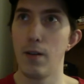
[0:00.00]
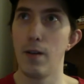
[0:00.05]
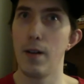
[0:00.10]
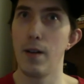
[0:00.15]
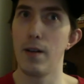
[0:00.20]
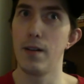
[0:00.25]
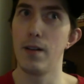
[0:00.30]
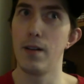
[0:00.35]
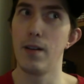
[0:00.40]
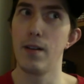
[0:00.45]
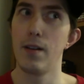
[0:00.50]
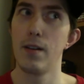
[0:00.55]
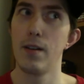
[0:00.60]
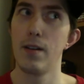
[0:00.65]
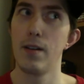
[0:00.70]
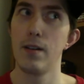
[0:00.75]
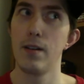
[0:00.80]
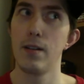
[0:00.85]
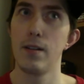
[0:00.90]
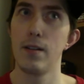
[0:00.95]
and uh,
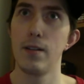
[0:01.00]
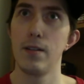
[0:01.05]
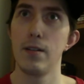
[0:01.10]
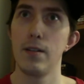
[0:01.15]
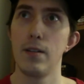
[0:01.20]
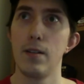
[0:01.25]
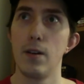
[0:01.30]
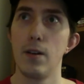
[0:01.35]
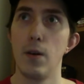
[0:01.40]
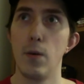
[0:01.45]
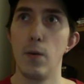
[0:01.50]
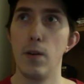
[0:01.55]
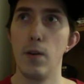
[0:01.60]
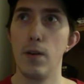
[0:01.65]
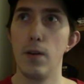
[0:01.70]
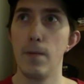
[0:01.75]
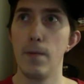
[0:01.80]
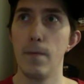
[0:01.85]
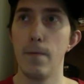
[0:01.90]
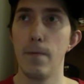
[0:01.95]
one of
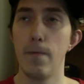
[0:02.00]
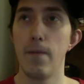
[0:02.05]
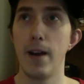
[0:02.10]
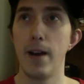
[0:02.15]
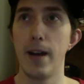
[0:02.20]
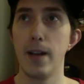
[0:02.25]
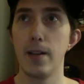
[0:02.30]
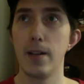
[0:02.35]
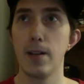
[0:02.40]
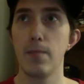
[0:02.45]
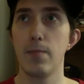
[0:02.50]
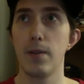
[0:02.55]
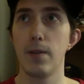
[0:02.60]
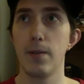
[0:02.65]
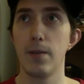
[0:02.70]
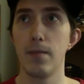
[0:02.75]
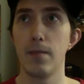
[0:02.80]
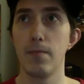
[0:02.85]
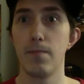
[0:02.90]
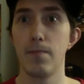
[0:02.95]
them finds it, but
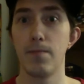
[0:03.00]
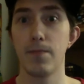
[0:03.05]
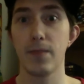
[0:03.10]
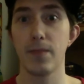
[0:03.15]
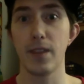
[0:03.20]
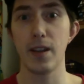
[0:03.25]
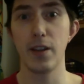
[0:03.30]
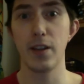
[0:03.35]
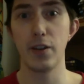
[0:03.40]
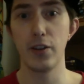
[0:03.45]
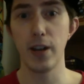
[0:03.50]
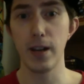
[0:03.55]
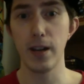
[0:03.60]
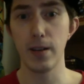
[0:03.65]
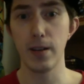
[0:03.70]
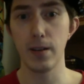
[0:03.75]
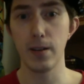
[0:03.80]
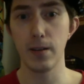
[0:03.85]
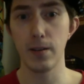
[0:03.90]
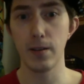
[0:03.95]
then
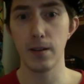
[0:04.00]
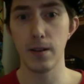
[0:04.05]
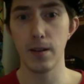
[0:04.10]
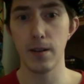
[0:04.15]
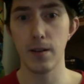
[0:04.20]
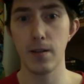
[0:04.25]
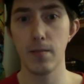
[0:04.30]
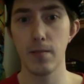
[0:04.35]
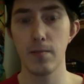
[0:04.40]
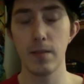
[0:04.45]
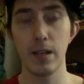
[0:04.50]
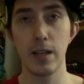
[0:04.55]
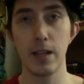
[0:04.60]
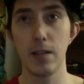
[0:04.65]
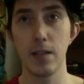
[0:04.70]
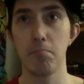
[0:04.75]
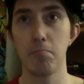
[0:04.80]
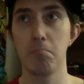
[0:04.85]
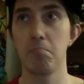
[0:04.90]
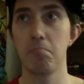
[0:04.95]
Jason's there,
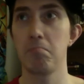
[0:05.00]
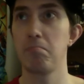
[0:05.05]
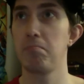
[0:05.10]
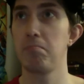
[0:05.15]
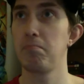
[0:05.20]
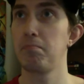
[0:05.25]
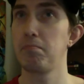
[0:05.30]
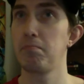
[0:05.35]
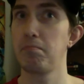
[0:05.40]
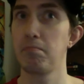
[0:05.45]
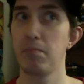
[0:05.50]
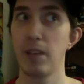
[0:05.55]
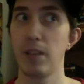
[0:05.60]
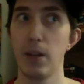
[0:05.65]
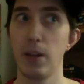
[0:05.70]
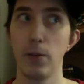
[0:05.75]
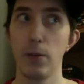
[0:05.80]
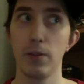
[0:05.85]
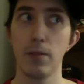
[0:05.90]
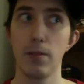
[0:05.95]

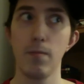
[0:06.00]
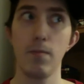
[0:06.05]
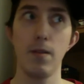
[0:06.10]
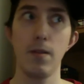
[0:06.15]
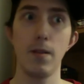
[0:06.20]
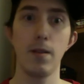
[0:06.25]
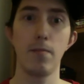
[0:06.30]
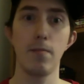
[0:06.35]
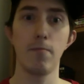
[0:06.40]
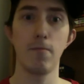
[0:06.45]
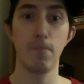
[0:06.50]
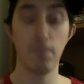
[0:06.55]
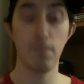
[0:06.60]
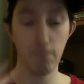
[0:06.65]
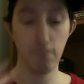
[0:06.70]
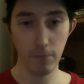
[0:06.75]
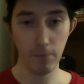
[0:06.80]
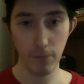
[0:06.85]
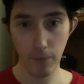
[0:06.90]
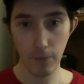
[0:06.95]
kills him, and then
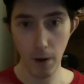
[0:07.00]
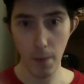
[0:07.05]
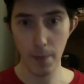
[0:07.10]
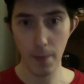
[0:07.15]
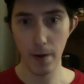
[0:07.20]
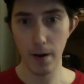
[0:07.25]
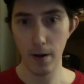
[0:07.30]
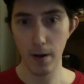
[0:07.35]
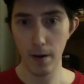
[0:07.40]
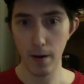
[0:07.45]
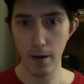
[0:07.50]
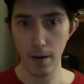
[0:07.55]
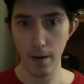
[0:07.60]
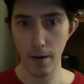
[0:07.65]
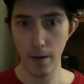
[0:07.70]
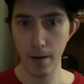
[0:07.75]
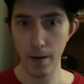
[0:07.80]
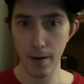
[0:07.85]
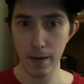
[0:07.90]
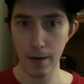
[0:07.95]
from there, uh,
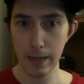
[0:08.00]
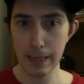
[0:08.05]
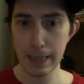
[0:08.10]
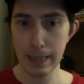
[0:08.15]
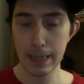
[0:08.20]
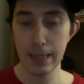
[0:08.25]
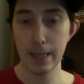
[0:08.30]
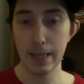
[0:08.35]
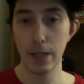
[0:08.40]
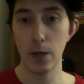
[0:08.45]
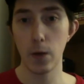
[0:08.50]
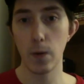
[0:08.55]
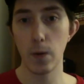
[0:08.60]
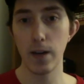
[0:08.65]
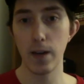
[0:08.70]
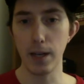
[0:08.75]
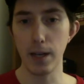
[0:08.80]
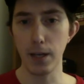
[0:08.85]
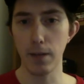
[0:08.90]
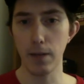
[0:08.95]

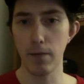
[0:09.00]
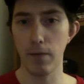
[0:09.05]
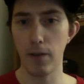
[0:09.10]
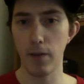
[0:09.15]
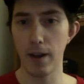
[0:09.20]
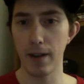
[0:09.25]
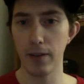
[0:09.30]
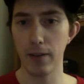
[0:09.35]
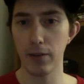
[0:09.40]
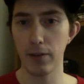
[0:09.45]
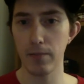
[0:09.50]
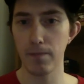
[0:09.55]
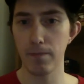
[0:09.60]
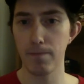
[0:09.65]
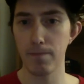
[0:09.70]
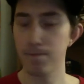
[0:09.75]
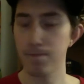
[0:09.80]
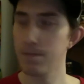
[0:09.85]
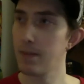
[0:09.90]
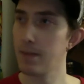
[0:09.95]
Whitney's friends,
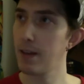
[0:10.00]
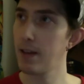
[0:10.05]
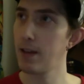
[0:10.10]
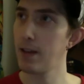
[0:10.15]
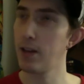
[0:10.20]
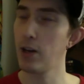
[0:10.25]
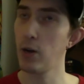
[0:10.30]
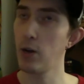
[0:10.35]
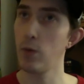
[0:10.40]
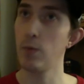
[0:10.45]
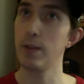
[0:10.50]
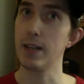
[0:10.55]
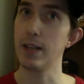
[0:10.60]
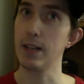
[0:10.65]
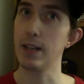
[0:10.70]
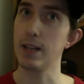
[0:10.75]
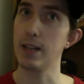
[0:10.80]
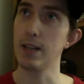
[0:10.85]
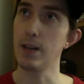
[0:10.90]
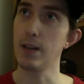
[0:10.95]
you know, get
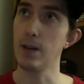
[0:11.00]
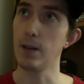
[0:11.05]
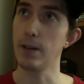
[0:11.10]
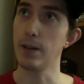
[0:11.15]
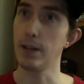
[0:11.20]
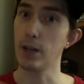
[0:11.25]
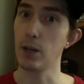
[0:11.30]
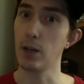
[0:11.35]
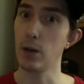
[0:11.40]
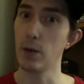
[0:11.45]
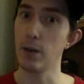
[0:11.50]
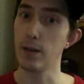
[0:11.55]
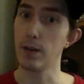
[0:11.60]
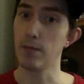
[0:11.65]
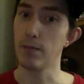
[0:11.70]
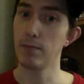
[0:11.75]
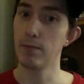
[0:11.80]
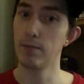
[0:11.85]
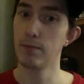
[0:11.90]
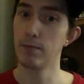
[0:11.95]
killed, including
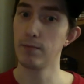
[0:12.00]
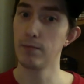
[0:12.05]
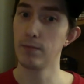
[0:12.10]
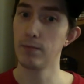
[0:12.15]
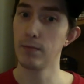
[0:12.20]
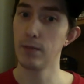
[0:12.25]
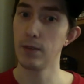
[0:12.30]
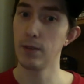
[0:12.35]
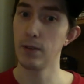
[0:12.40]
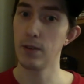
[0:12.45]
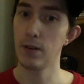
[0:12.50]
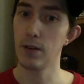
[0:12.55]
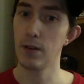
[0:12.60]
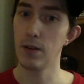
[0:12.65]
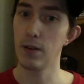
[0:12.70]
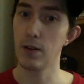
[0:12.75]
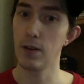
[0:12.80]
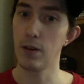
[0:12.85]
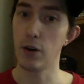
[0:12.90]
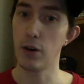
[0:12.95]

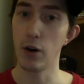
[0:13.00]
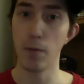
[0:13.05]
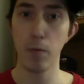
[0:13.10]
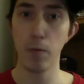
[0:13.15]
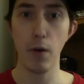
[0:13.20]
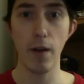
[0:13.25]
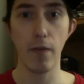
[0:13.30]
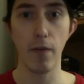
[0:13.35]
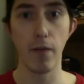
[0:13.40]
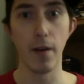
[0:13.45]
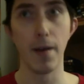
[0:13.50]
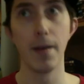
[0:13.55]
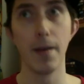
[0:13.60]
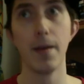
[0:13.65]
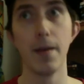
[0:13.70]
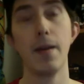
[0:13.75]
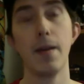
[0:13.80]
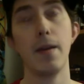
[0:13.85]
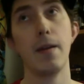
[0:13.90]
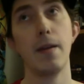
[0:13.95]
uh, her boyfriend.
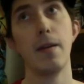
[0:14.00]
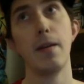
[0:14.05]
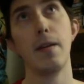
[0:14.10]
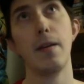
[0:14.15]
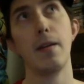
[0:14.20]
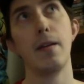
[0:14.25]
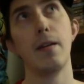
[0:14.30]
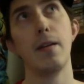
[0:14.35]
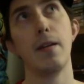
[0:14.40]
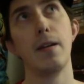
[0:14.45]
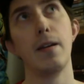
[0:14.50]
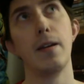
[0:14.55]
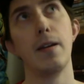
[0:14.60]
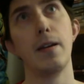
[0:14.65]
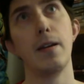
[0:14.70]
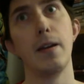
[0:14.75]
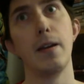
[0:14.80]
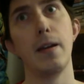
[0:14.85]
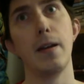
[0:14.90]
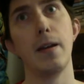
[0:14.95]

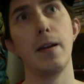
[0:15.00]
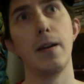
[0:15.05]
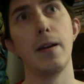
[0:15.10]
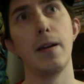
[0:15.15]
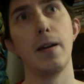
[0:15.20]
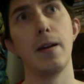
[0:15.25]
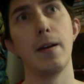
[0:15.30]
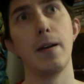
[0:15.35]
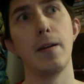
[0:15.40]
And uh,